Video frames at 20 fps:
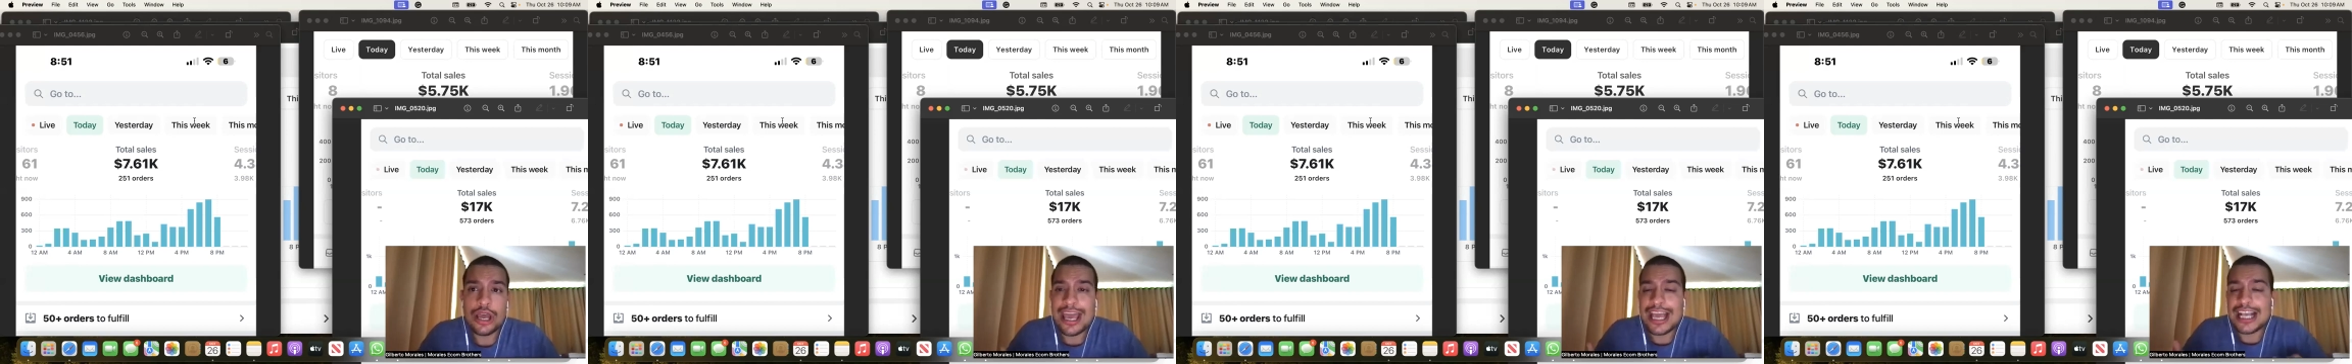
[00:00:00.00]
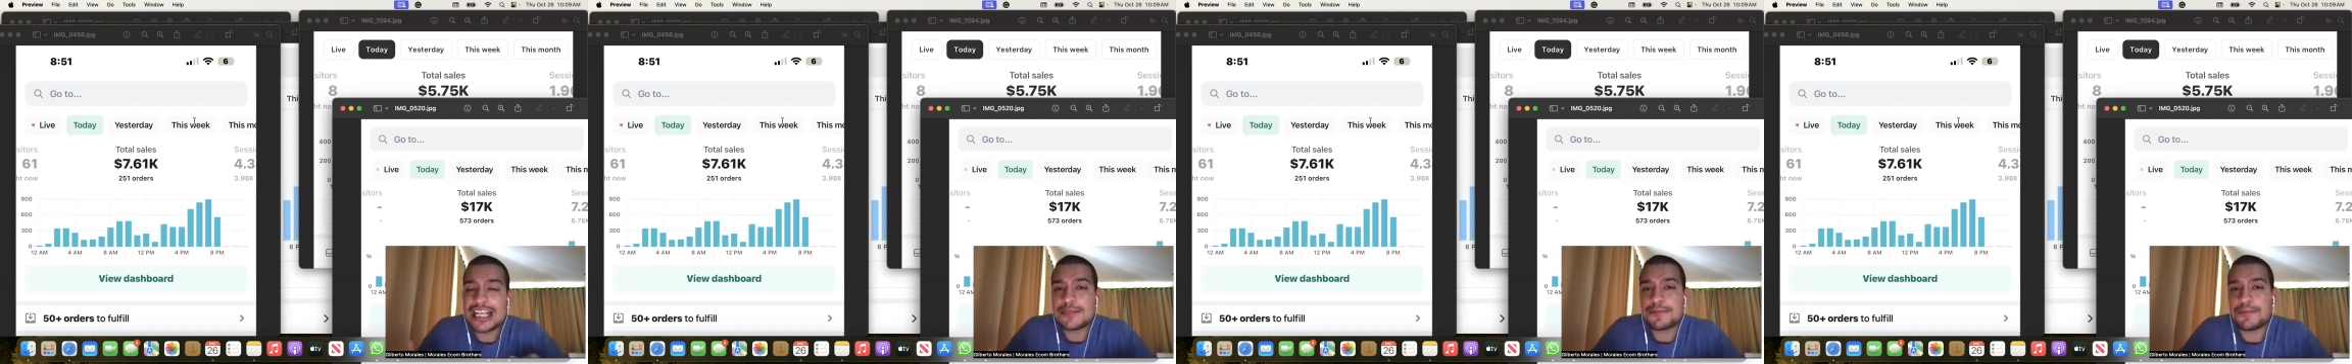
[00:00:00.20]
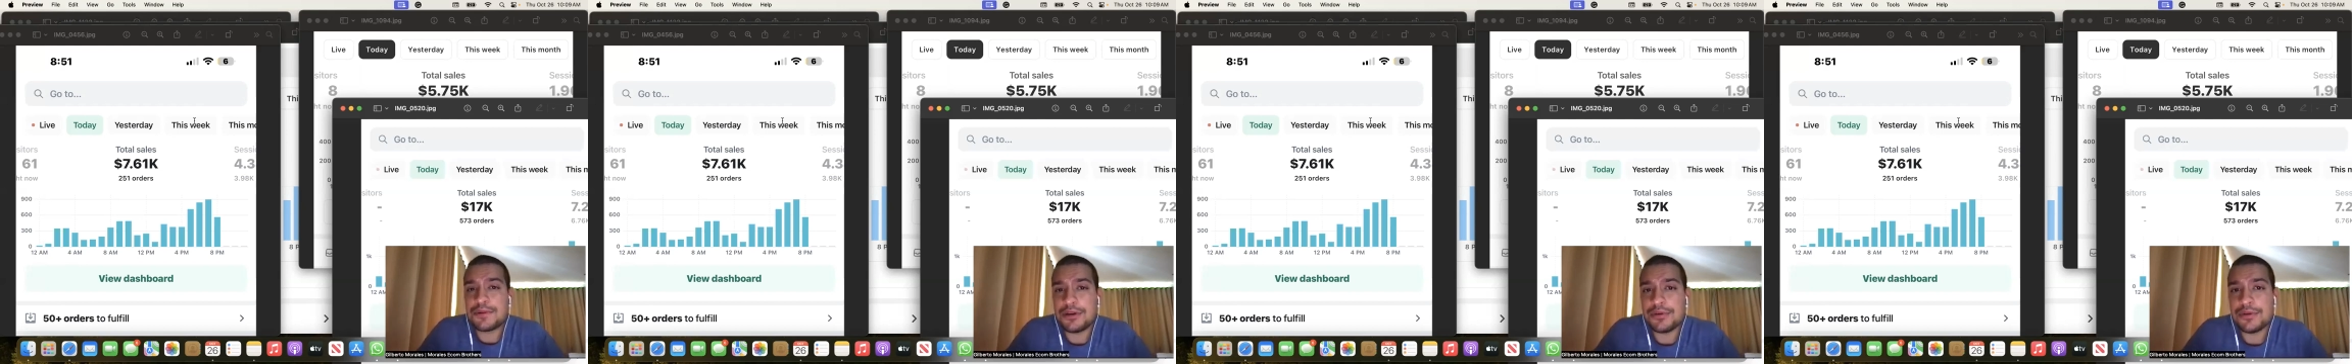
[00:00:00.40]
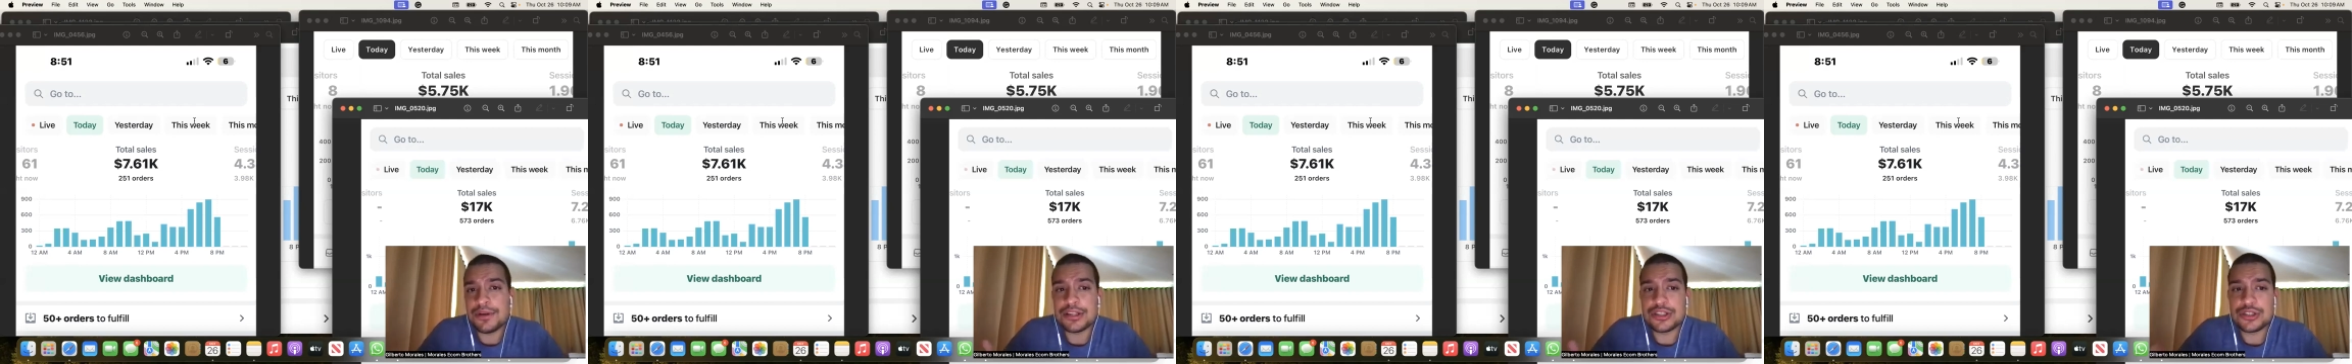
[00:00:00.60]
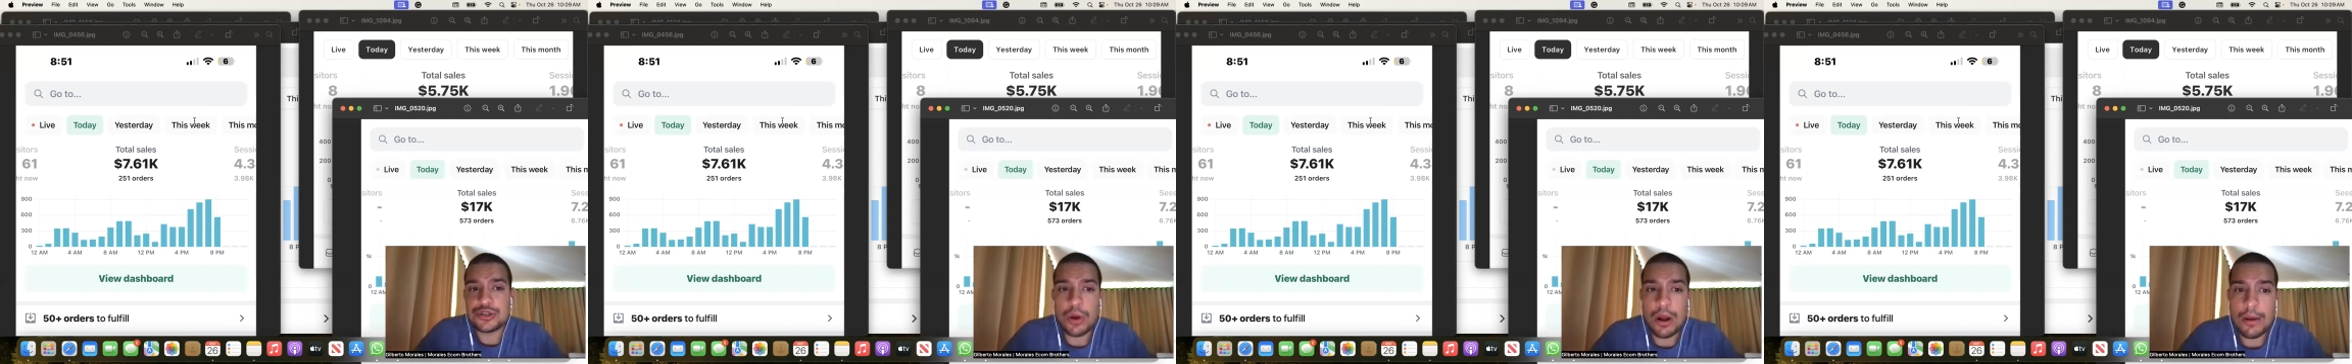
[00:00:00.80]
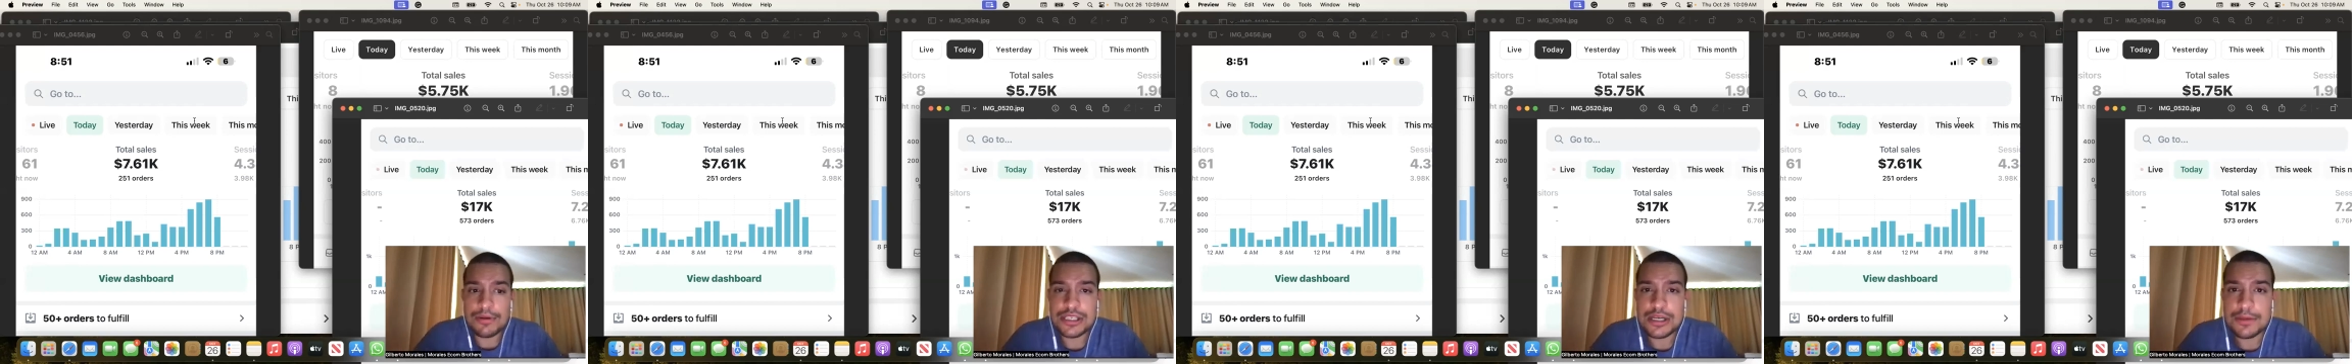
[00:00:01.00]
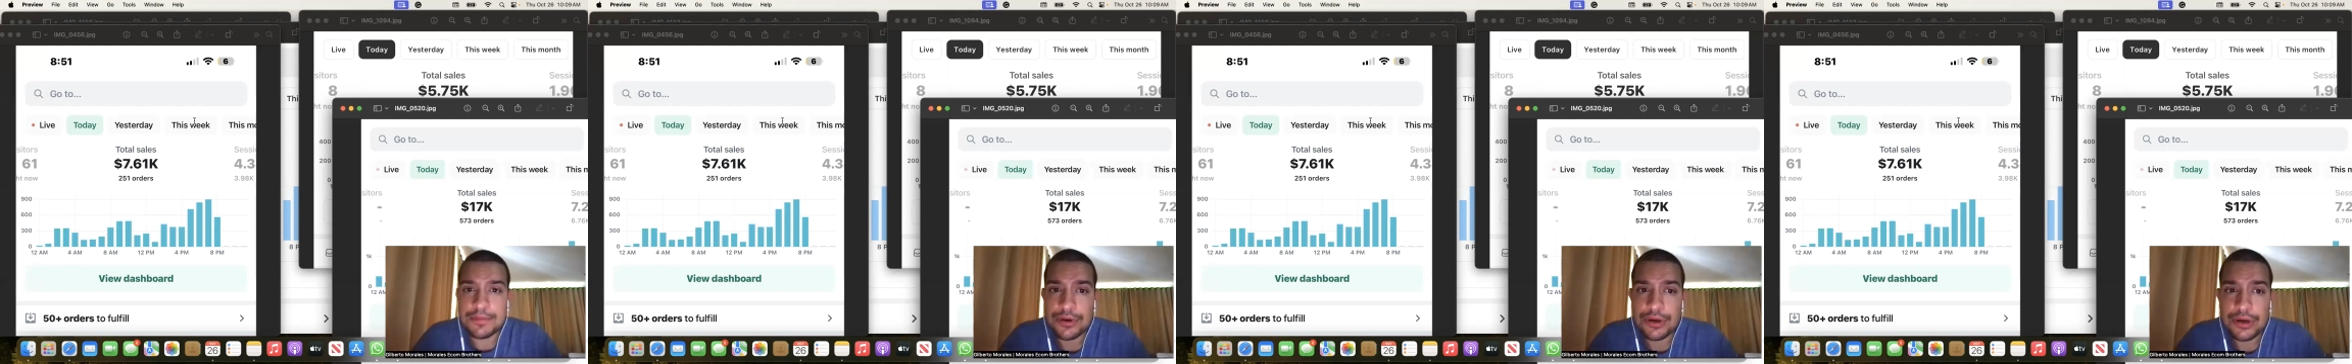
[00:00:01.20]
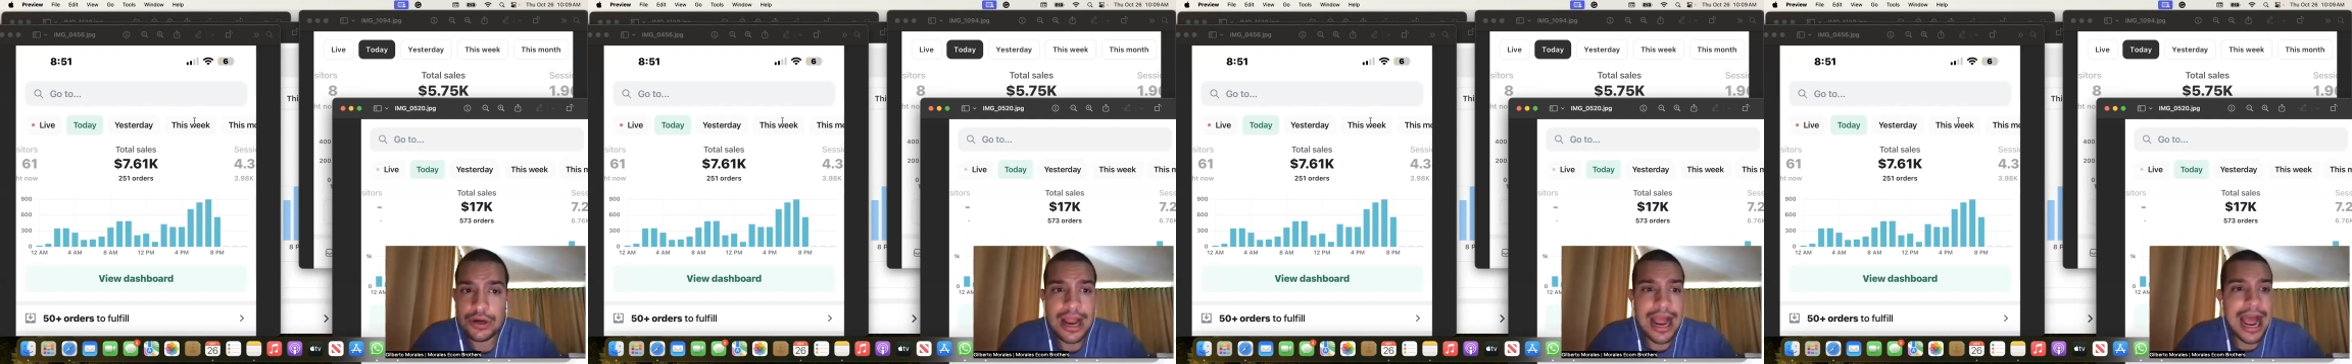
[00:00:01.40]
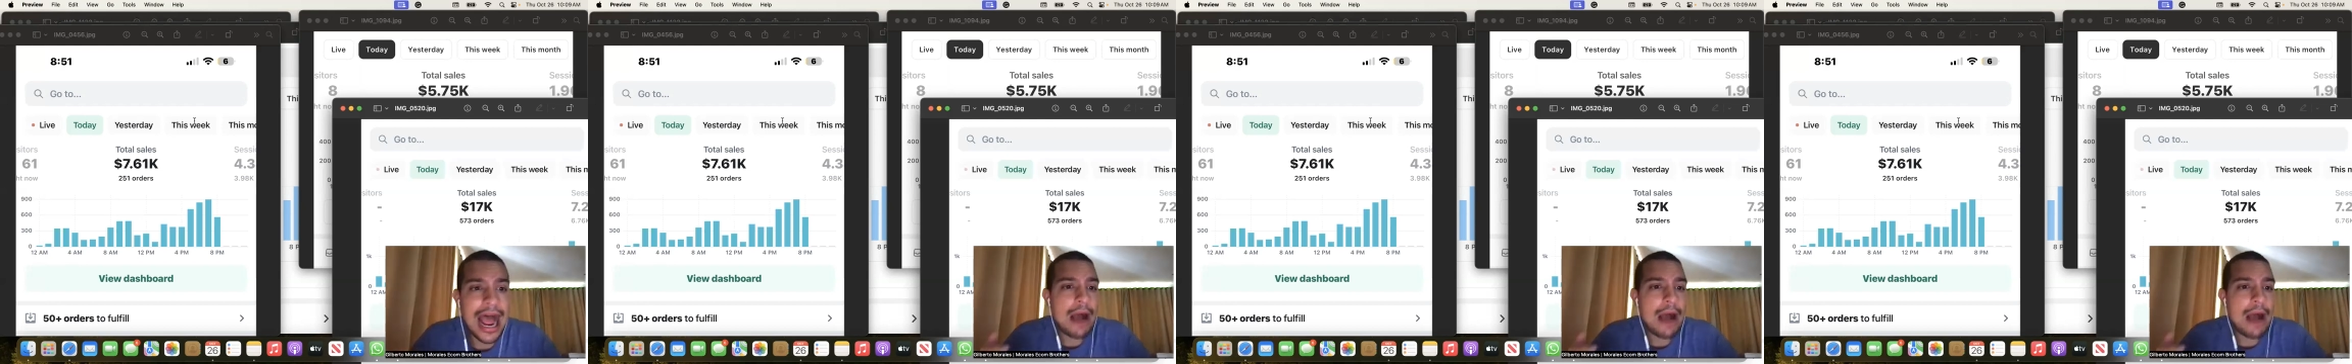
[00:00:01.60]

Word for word: experienced dropshipper,